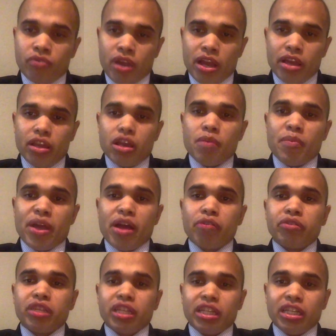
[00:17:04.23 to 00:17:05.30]
write
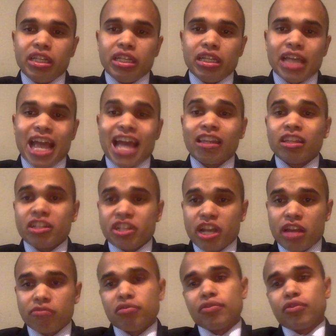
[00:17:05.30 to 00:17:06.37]
about the
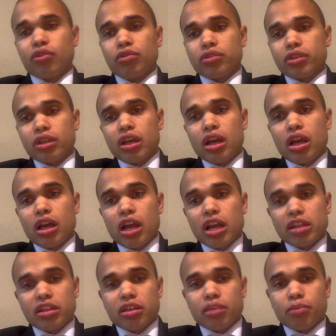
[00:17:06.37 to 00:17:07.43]
Anlishan Revolt
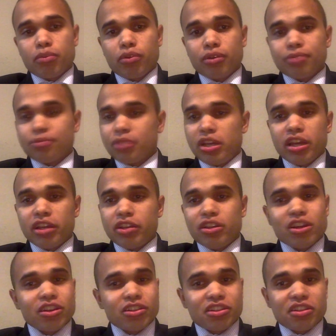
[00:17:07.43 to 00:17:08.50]
at some point. It
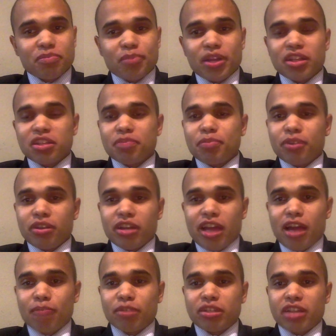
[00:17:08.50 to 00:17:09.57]
just depends upon
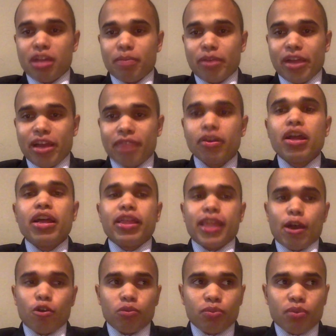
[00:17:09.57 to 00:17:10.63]
how much time I have.
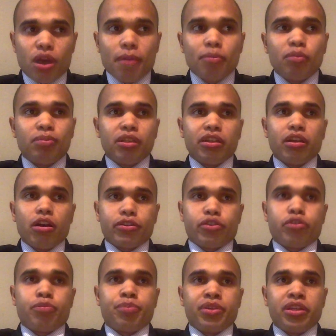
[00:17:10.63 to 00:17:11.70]
That would probably
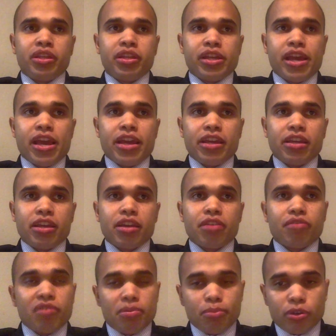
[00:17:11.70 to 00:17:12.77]
also be a
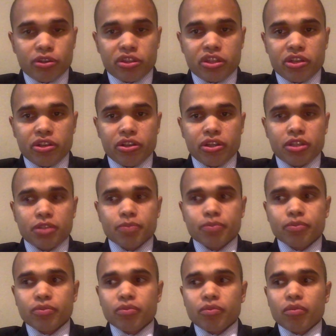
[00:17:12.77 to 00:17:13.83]
three-part series.
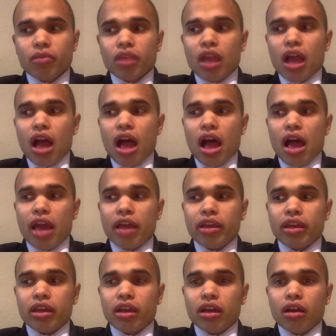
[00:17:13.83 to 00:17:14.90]

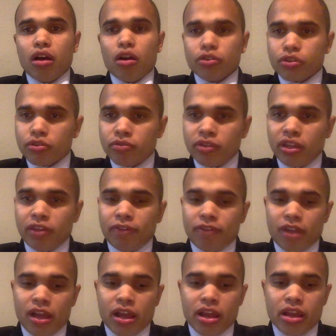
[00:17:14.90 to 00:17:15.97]
I also really
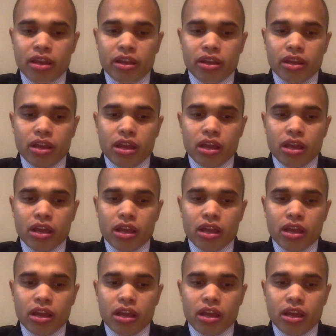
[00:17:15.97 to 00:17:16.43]
find